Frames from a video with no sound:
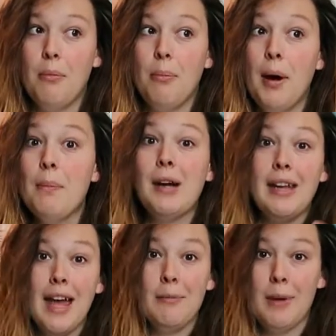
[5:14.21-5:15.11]
But my
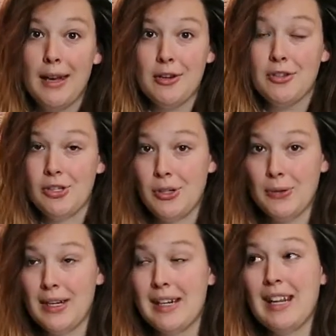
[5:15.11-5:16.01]
dad managed to do
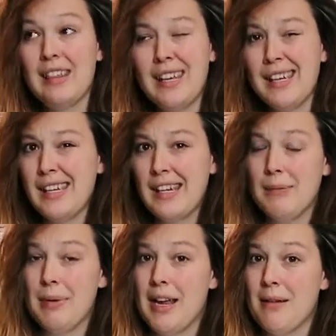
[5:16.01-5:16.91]
it, and I think he did
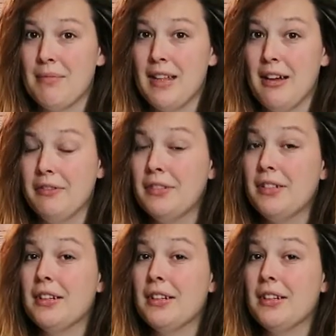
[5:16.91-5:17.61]
it by himself.